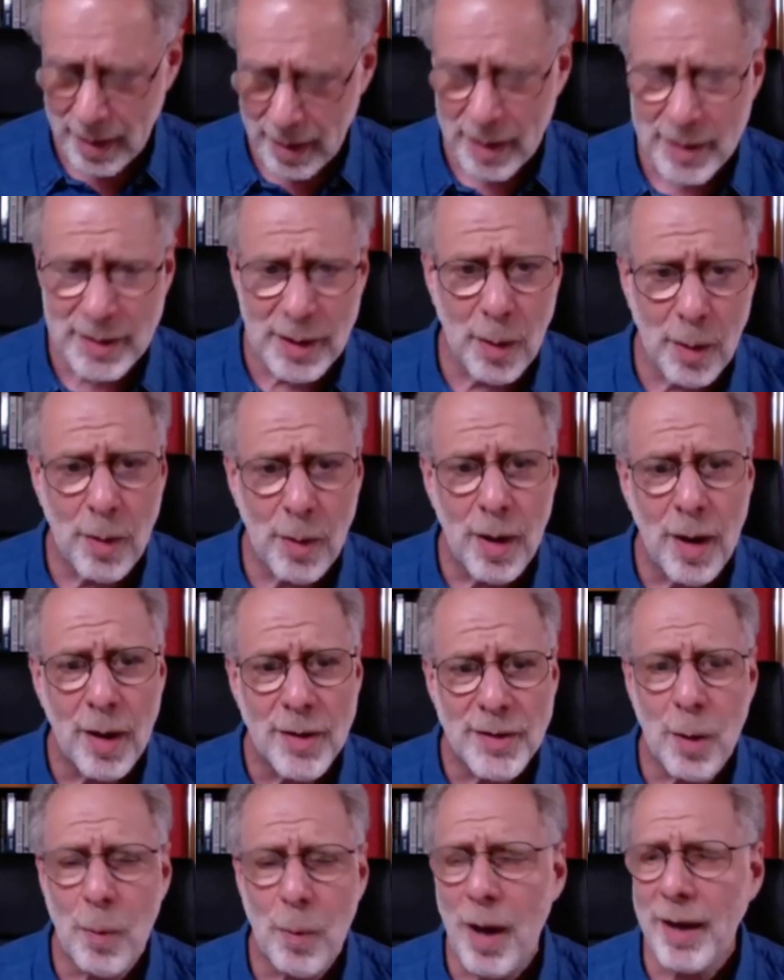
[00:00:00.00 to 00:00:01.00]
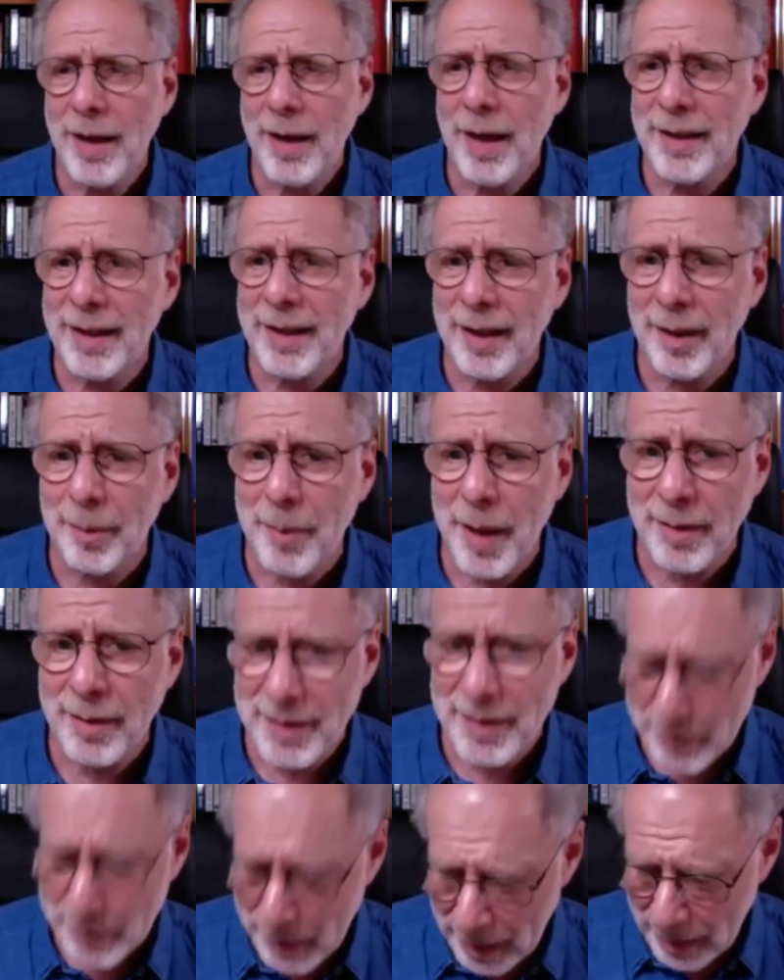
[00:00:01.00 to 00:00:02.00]
So one idea about
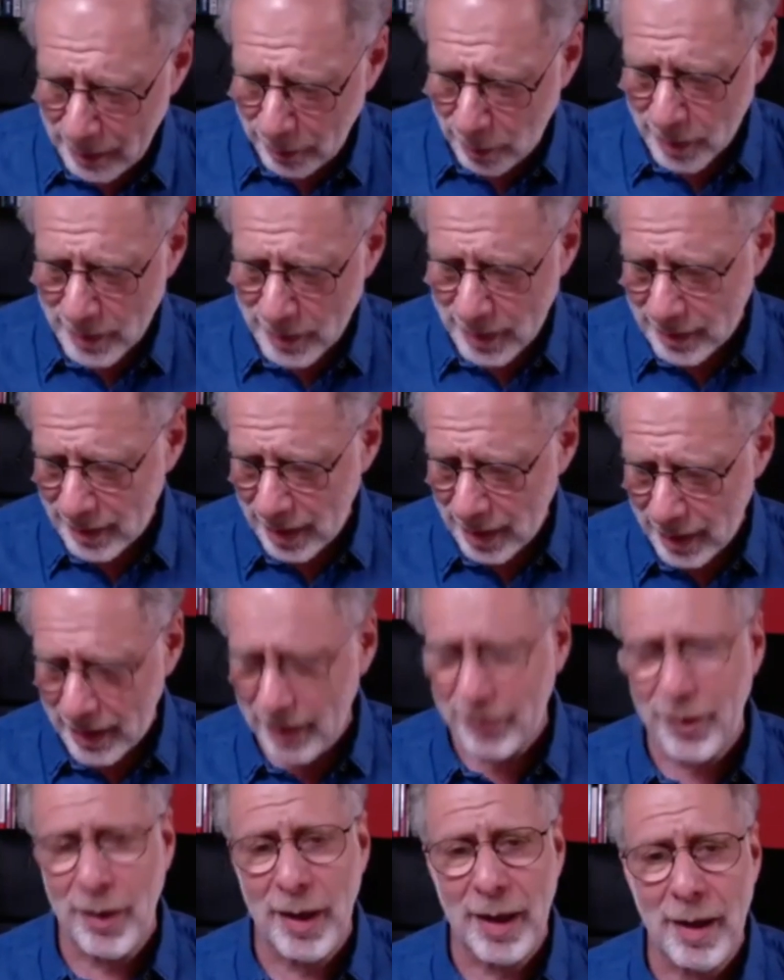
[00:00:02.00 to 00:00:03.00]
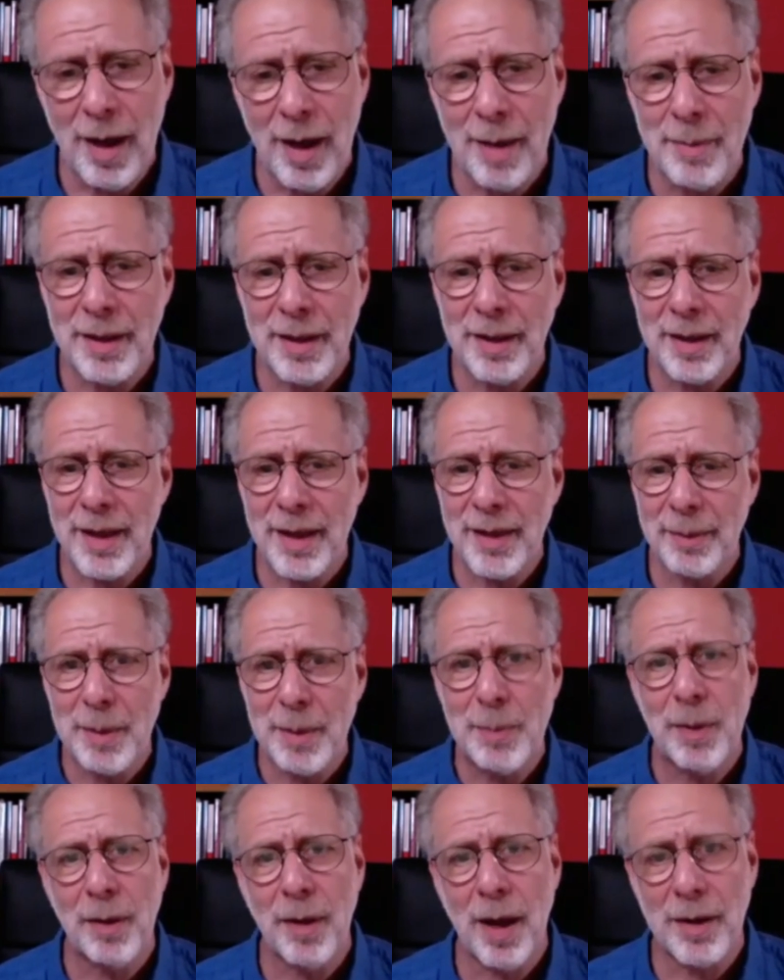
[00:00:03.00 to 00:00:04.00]
speed, of course, that's, I think, very common, and I think
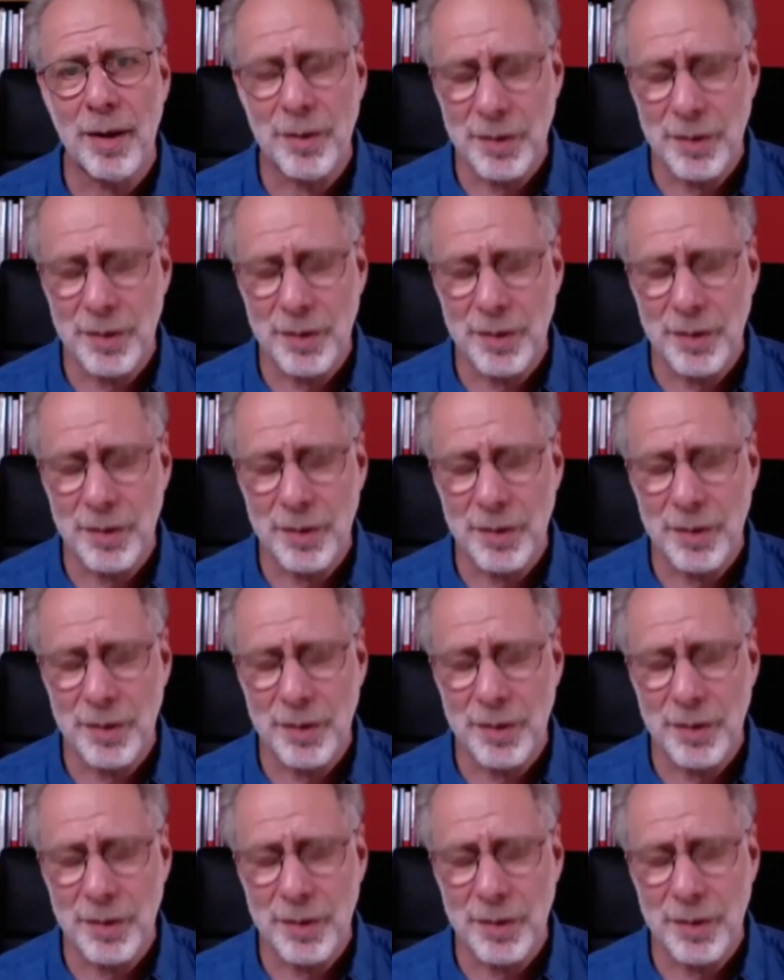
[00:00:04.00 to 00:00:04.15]
people